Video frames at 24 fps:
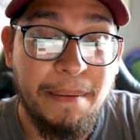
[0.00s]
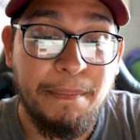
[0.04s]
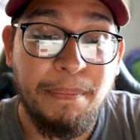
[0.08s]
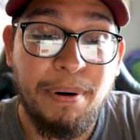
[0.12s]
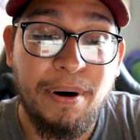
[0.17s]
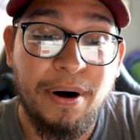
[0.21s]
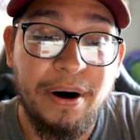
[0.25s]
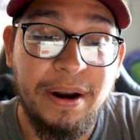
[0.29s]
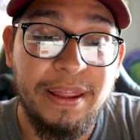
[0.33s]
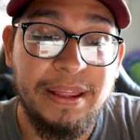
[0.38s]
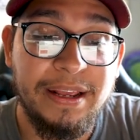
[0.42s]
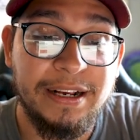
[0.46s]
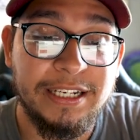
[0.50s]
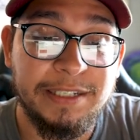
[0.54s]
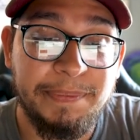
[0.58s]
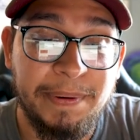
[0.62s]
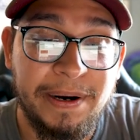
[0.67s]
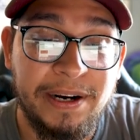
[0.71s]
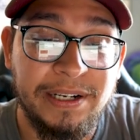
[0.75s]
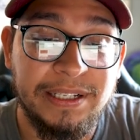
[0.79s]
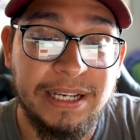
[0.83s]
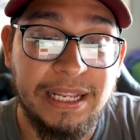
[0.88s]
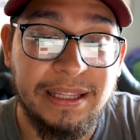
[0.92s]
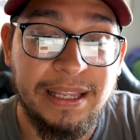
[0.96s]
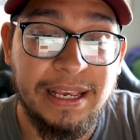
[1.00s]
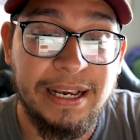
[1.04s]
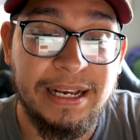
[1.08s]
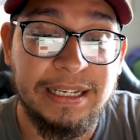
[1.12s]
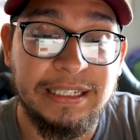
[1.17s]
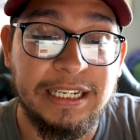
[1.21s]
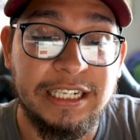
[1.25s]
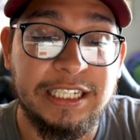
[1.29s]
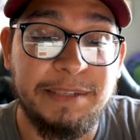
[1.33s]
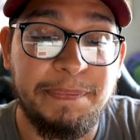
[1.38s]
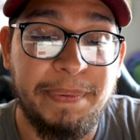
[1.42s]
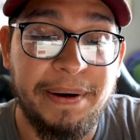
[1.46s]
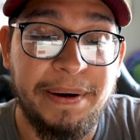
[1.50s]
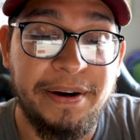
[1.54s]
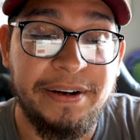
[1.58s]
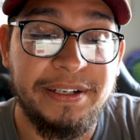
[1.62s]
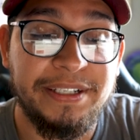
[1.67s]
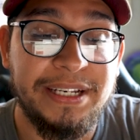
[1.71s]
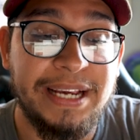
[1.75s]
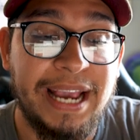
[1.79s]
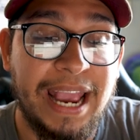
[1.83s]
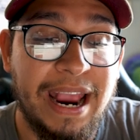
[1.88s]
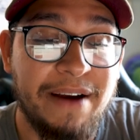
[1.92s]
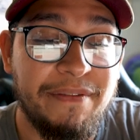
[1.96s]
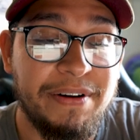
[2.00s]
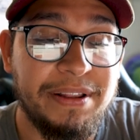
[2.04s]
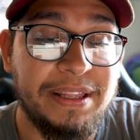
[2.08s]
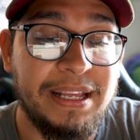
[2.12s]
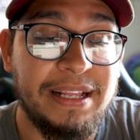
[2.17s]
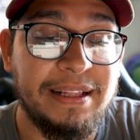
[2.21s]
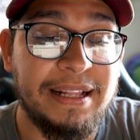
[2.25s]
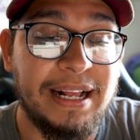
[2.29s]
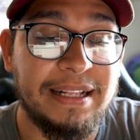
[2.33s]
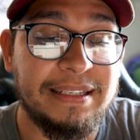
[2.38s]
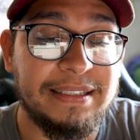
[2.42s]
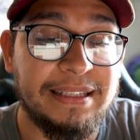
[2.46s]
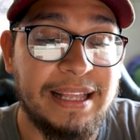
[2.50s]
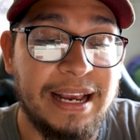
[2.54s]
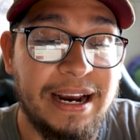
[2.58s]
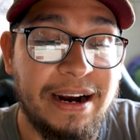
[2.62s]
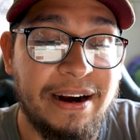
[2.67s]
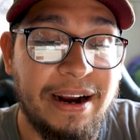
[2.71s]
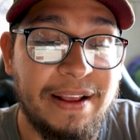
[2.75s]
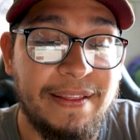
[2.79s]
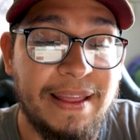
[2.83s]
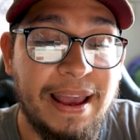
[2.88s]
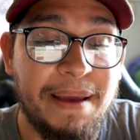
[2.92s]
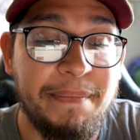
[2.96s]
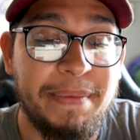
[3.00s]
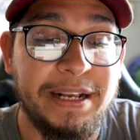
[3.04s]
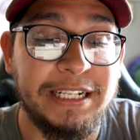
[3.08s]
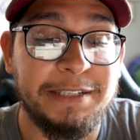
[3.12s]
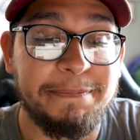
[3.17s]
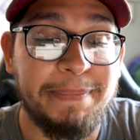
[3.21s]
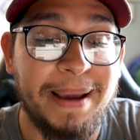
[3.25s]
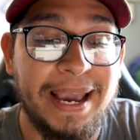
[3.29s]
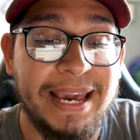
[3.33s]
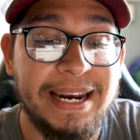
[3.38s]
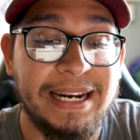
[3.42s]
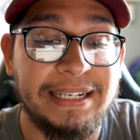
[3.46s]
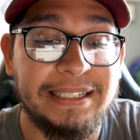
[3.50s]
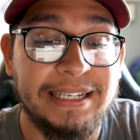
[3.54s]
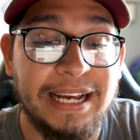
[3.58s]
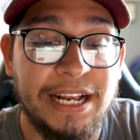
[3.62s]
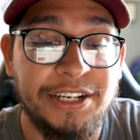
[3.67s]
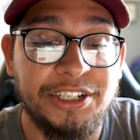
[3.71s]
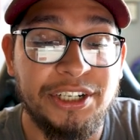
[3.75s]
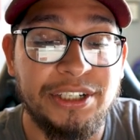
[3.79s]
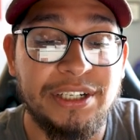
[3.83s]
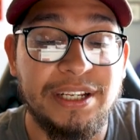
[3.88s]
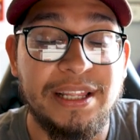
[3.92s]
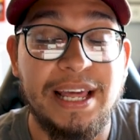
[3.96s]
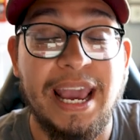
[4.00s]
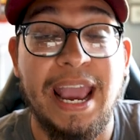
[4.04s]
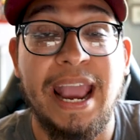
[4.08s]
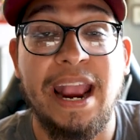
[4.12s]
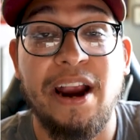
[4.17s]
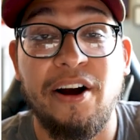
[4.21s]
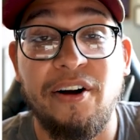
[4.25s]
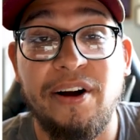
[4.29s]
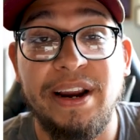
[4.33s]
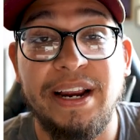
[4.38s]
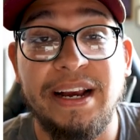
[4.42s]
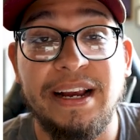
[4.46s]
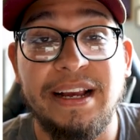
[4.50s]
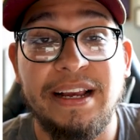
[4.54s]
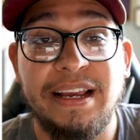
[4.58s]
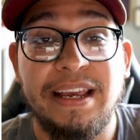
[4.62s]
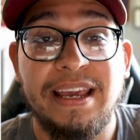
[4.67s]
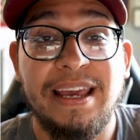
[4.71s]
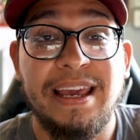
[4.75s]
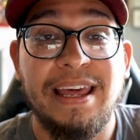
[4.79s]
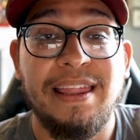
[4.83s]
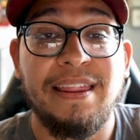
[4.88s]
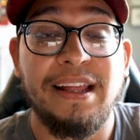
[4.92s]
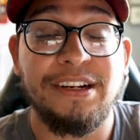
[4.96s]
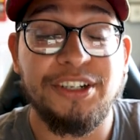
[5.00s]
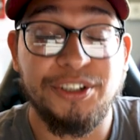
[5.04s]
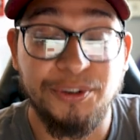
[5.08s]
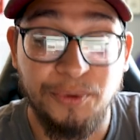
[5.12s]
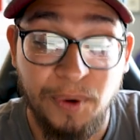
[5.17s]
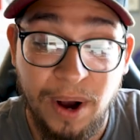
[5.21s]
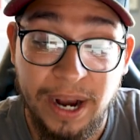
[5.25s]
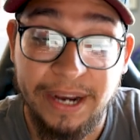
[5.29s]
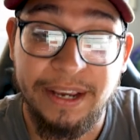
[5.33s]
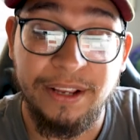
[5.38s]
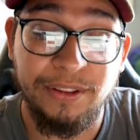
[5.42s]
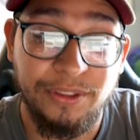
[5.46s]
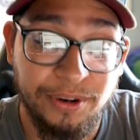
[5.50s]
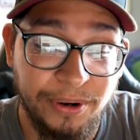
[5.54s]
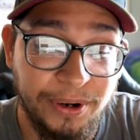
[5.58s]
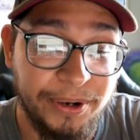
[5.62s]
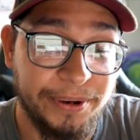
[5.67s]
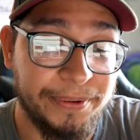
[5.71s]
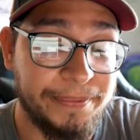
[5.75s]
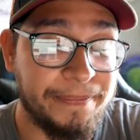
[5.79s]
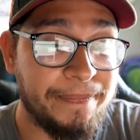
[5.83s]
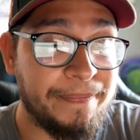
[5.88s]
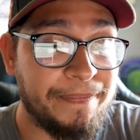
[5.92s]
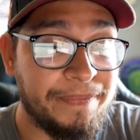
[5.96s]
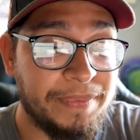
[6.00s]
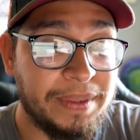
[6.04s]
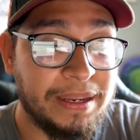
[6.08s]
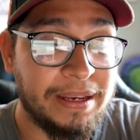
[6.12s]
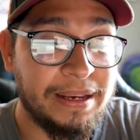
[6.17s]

Part of the experience, I think, is experiencing everything that's there, and that means paying attention to the area that you're walking through.